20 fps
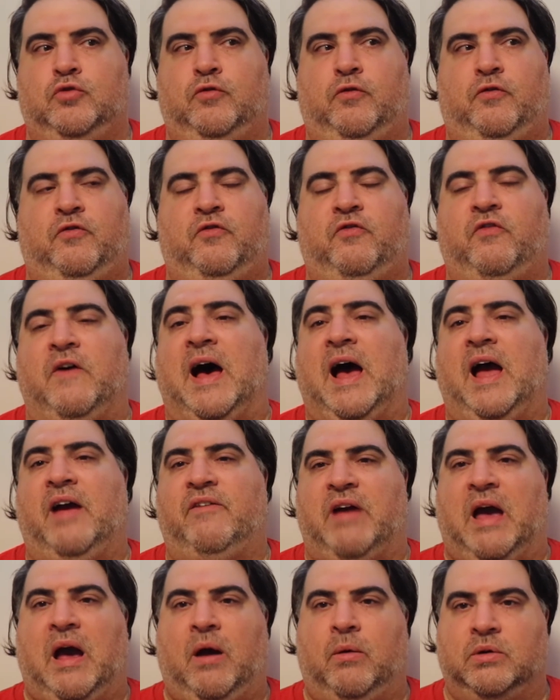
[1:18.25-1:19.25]

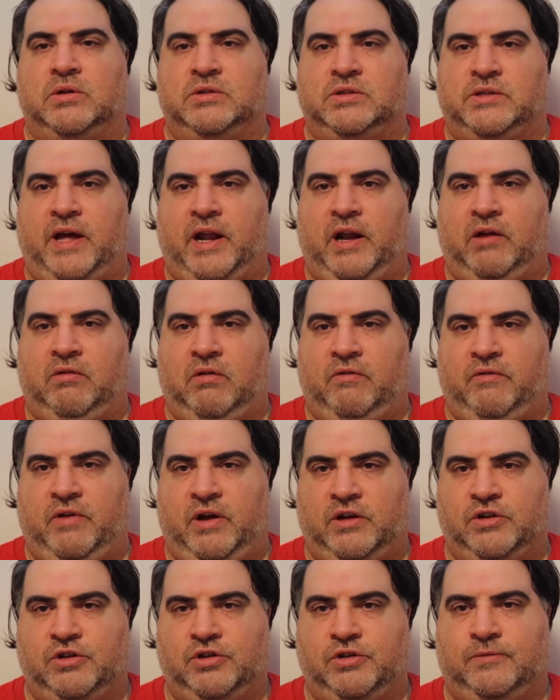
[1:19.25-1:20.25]
5 hours getting
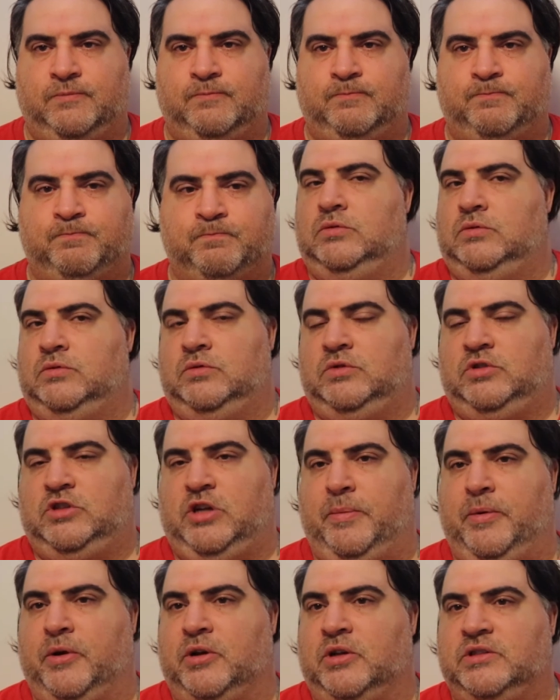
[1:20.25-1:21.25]
revenge.
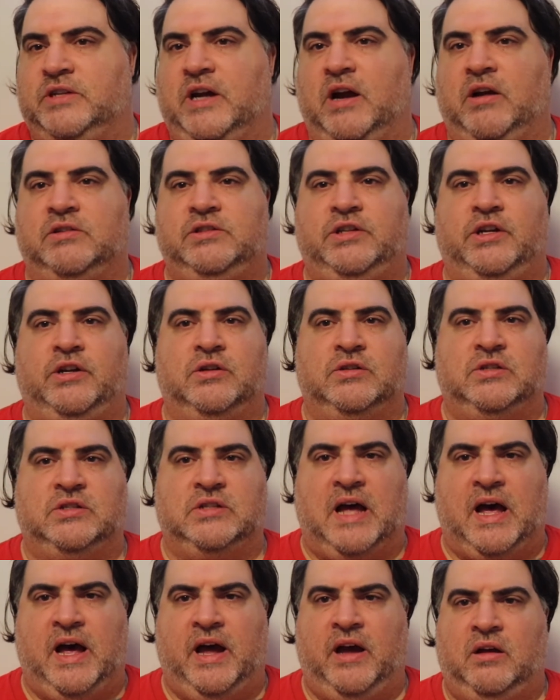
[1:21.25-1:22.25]
Typical Tarantino
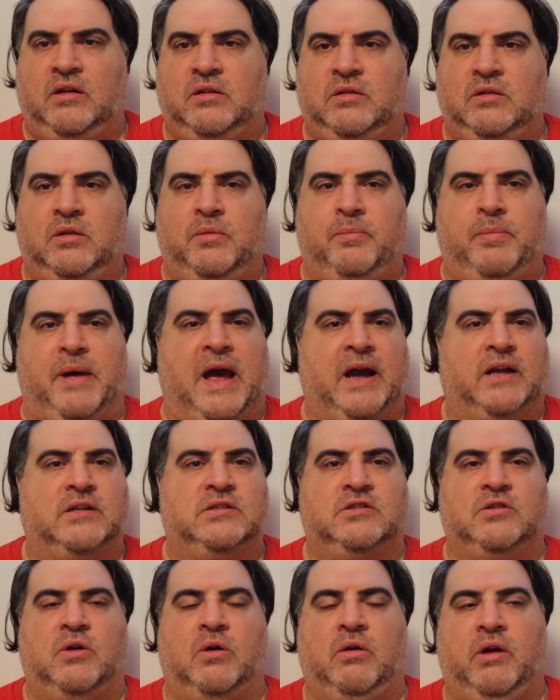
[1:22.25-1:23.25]
style. The
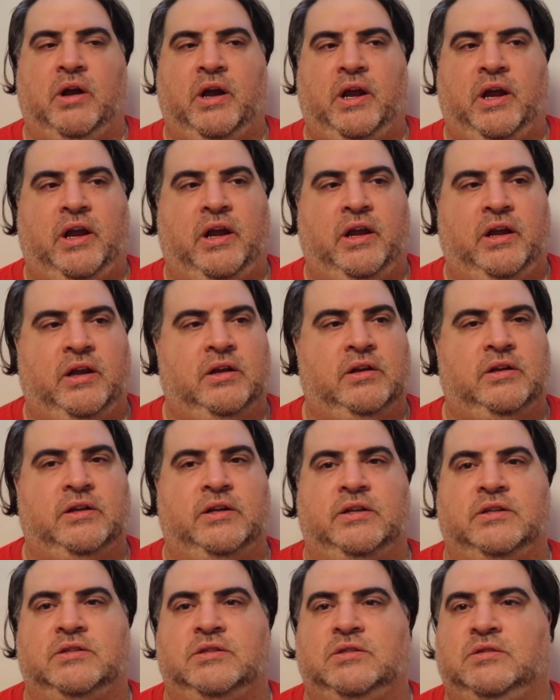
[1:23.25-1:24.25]
backstory
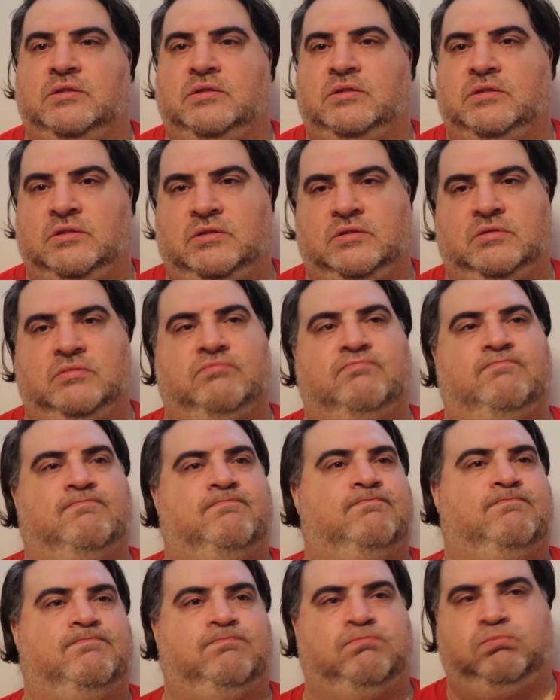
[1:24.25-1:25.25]
is,
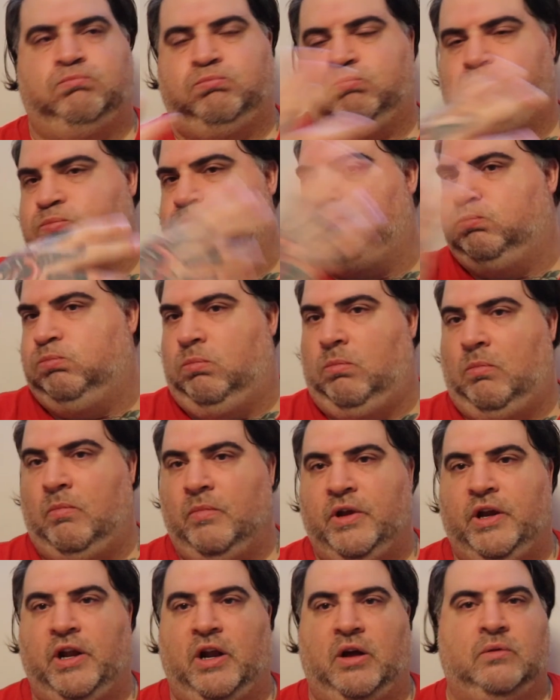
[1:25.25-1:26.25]

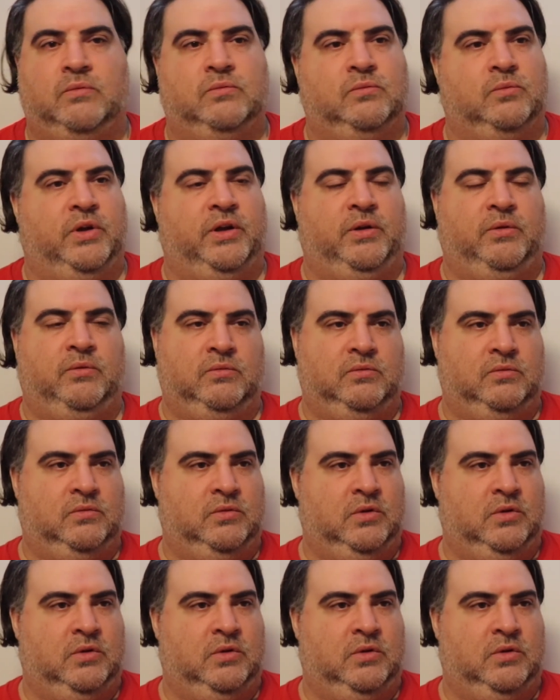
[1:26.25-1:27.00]
you know, we